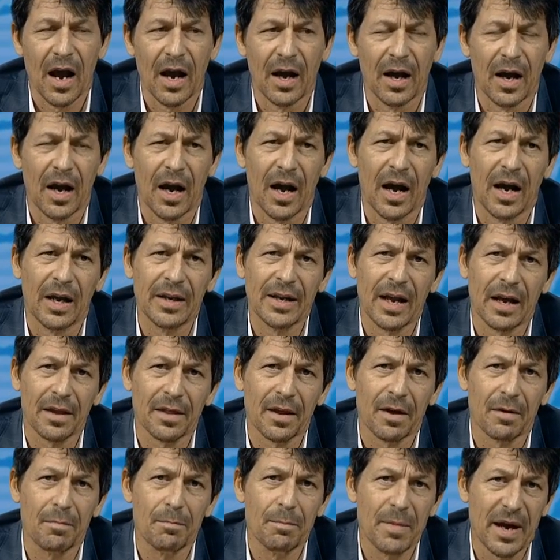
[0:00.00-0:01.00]

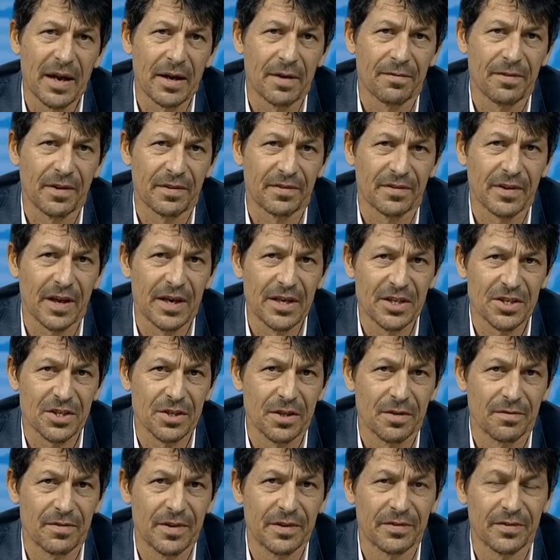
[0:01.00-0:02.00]
Another
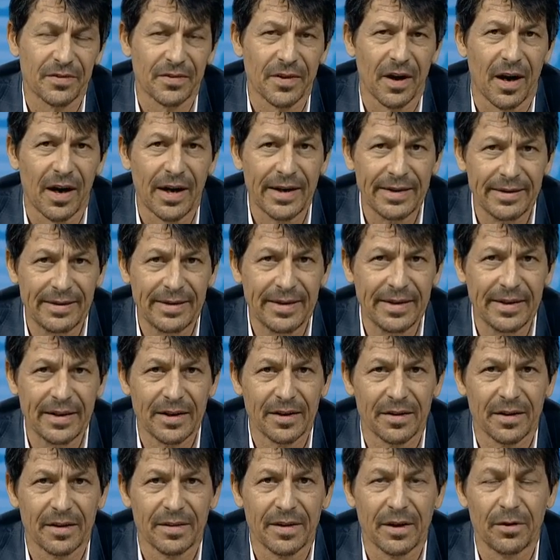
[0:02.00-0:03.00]
manifestation of this
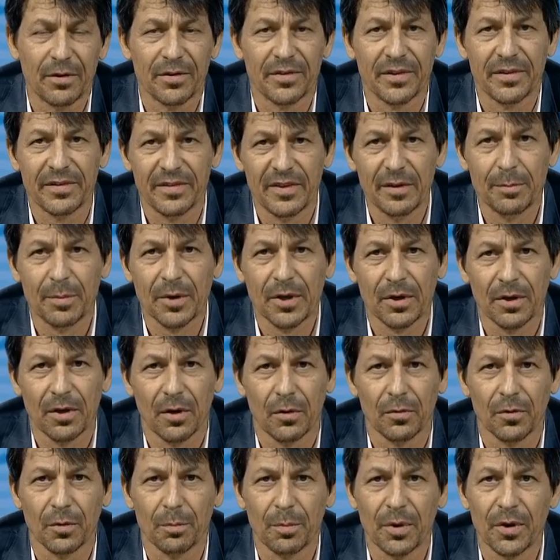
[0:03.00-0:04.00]
idea that there is a typical
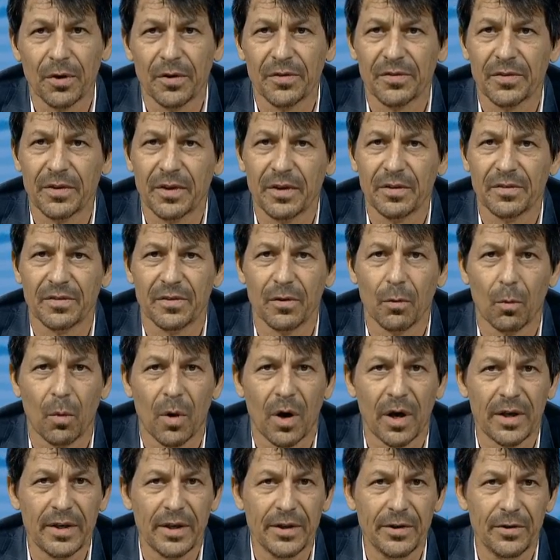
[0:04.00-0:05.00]
older person is the
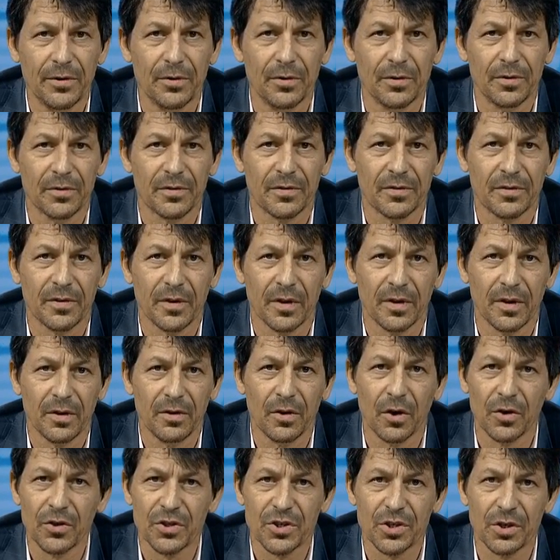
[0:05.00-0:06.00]
widely used
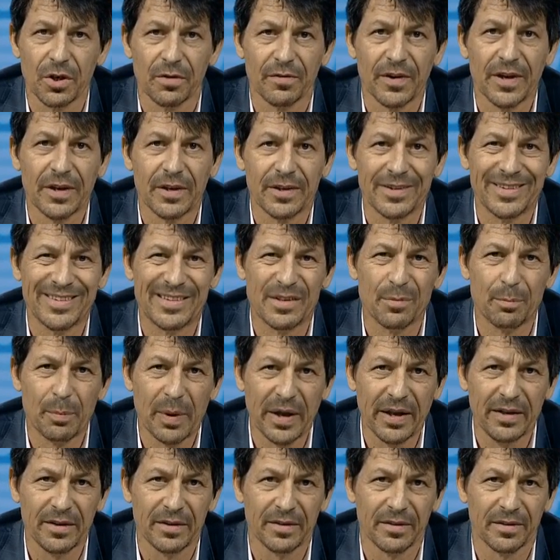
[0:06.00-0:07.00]
notion of a
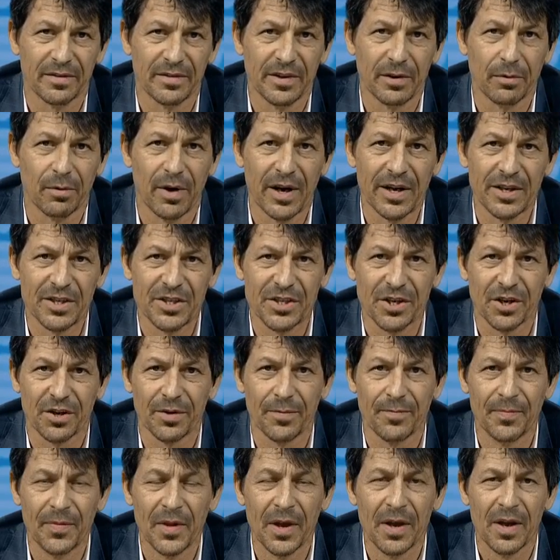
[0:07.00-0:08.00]
dependency
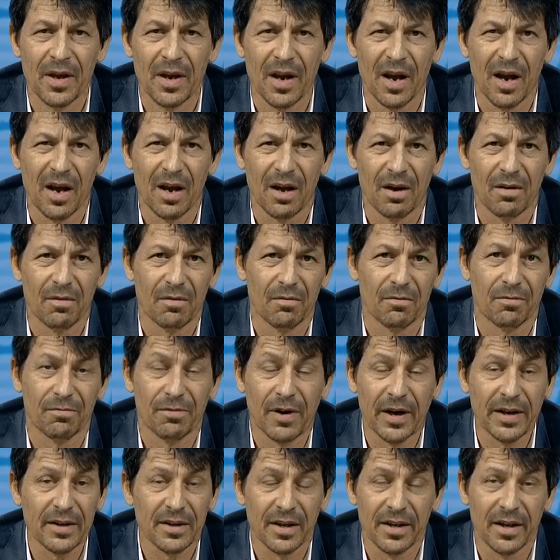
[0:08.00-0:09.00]
ratio.
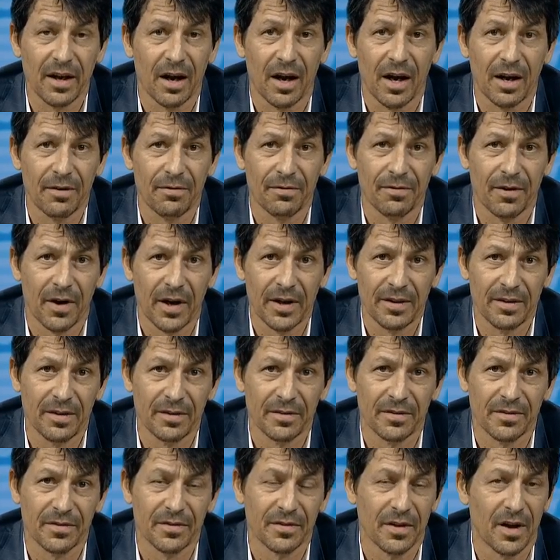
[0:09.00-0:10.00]
Frankly, I find
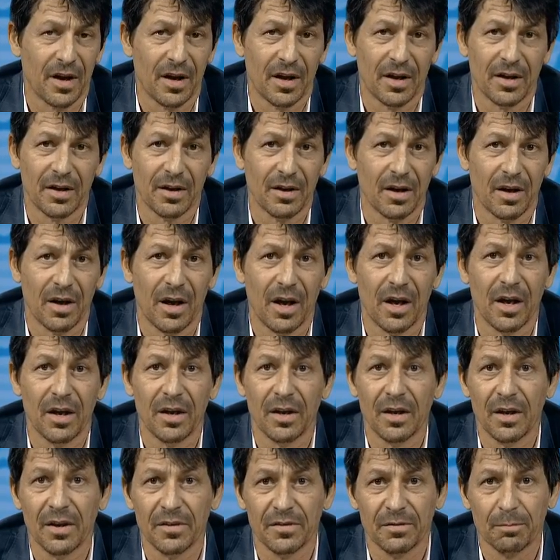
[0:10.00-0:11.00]
this
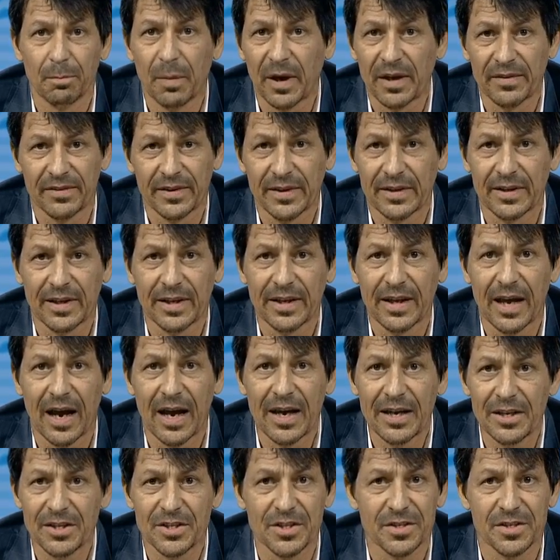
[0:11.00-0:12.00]
as basically
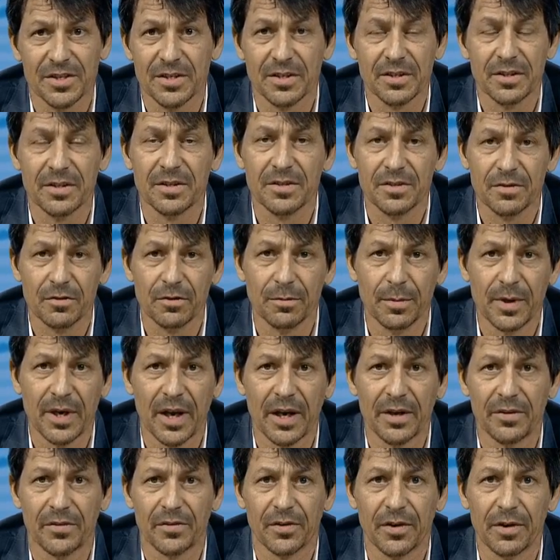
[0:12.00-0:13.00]
ageist and
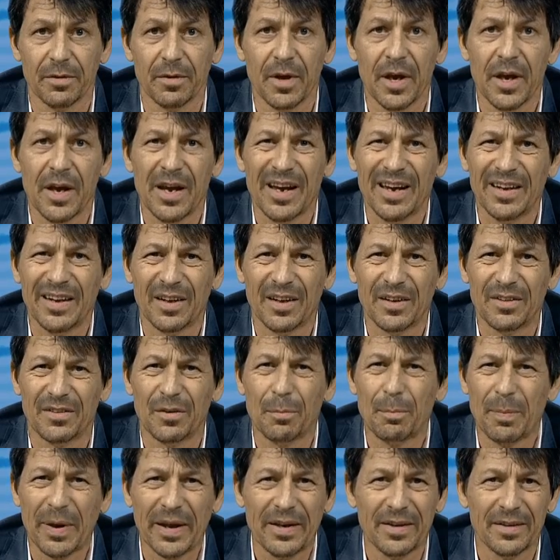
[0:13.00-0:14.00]
discriminatory.
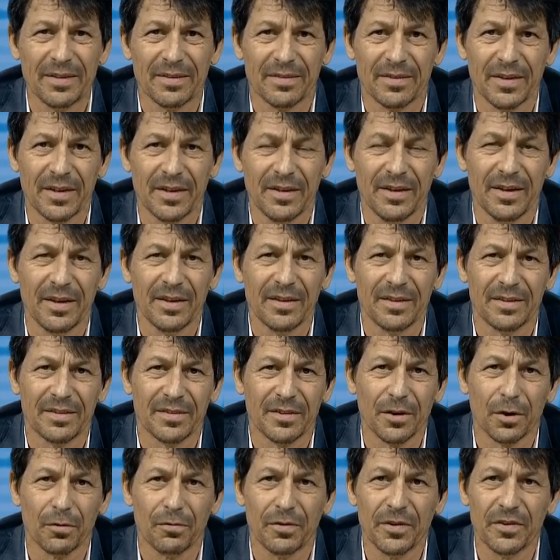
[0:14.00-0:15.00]
Dependency
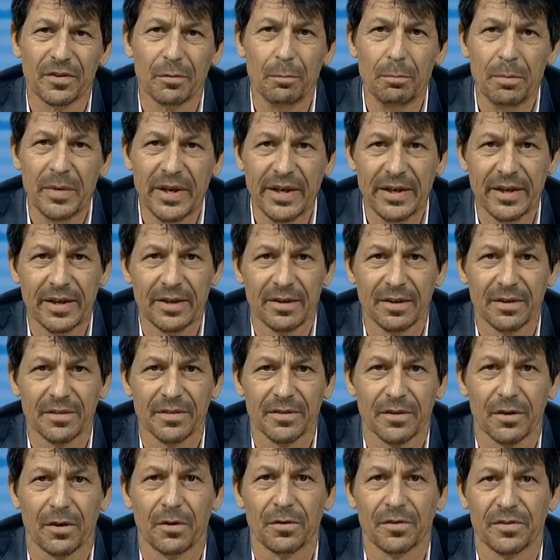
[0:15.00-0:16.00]
itself is a
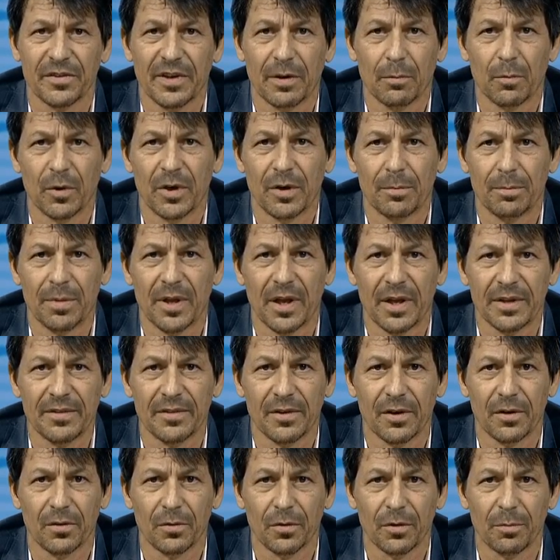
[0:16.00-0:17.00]
meaningless concept when
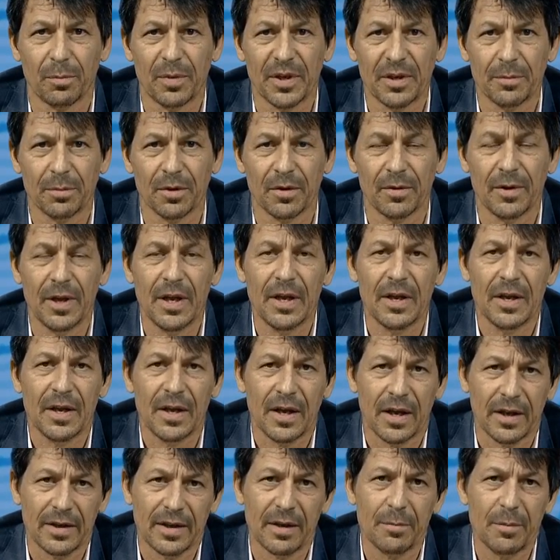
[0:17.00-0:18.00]
applied to older people.
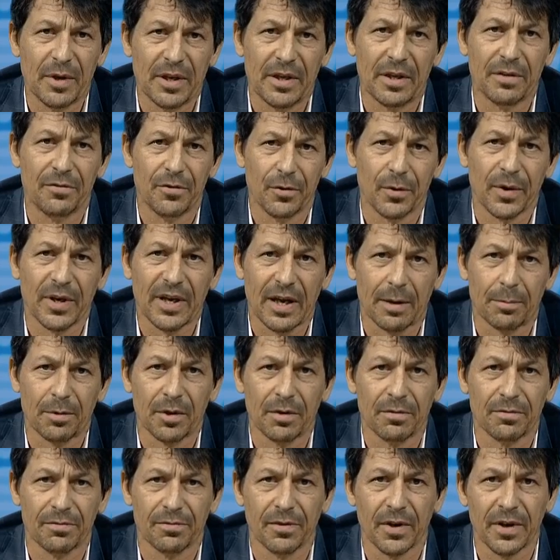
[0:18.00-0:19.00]
And let me give you a
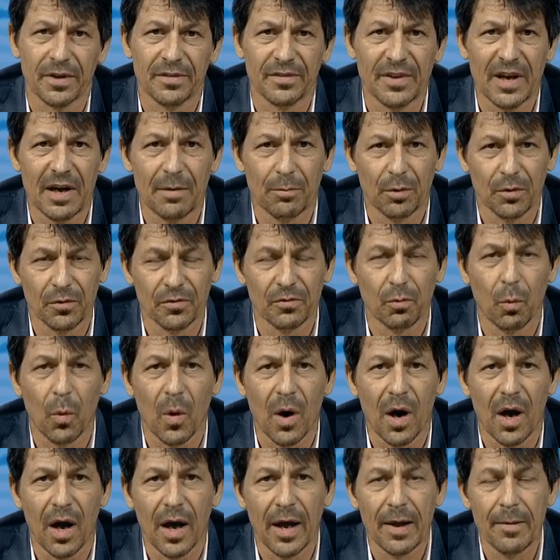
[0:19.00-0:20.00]
couple of examples
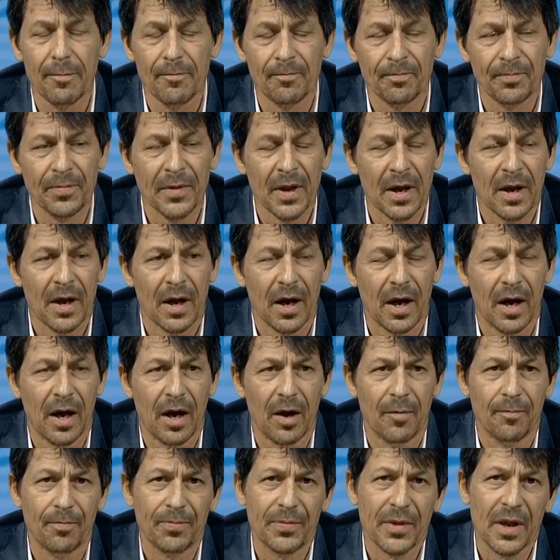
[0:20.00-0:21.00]
why.
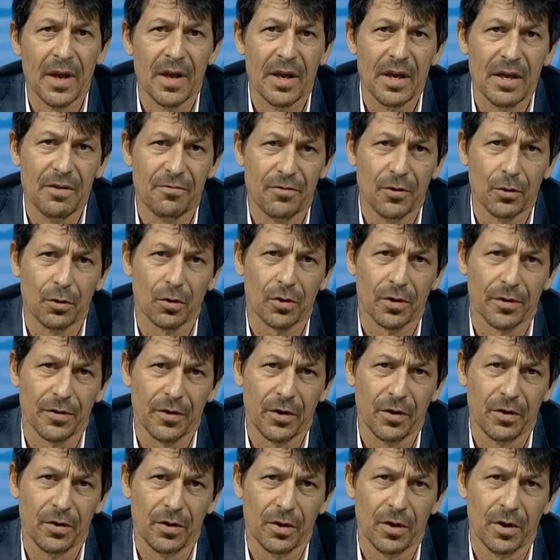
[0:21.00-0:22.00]
If you look at
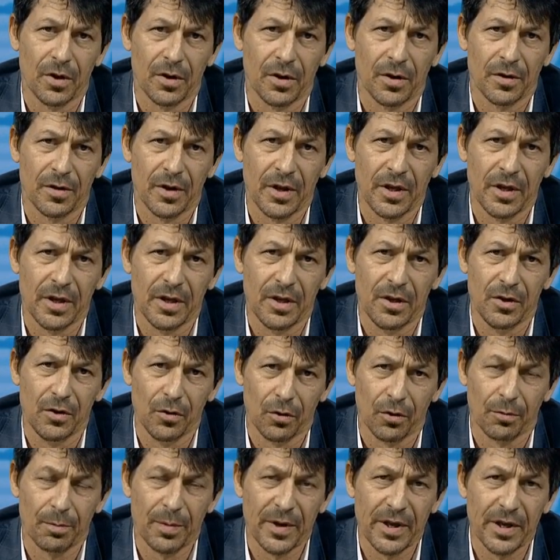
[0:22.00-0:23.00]
the
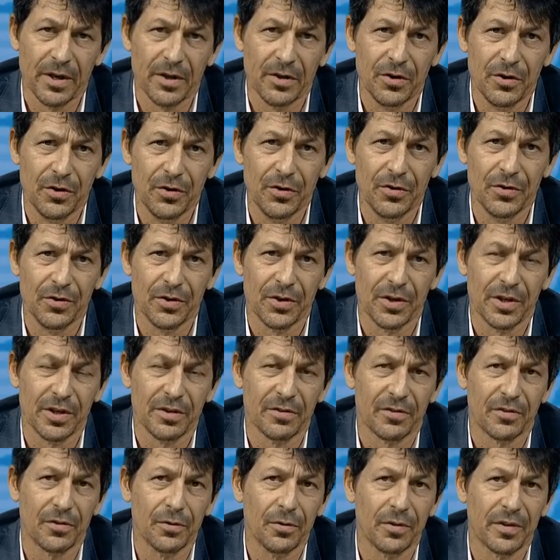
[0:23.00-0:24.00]
European Union
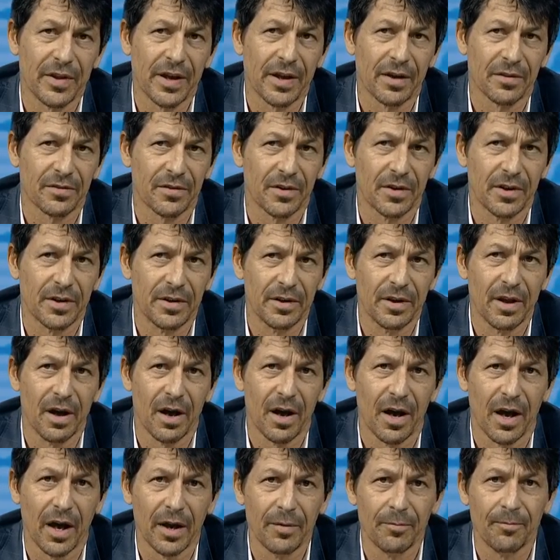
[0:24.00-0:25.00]
in
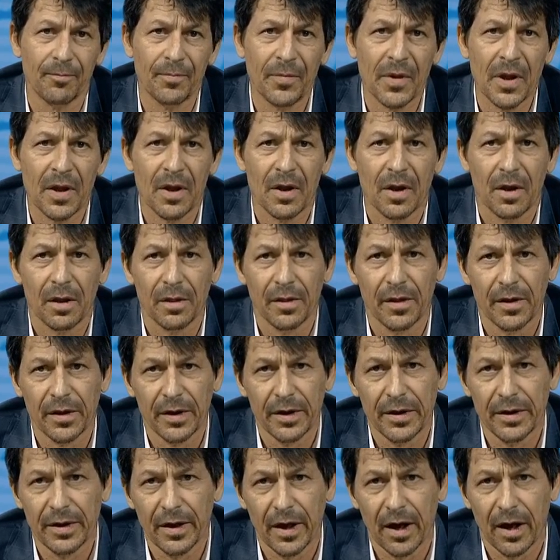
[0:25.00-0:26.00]
2009,
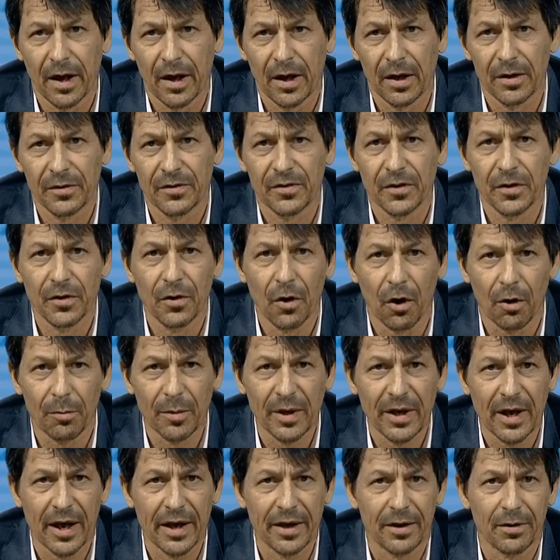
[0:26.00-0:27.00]
the
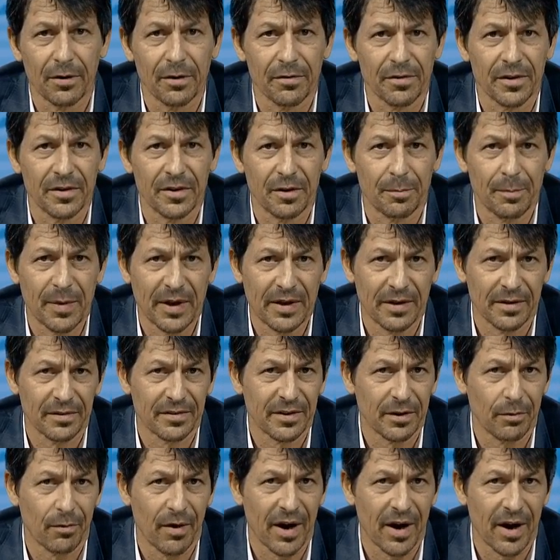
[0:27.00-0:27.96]
denominator of the dependency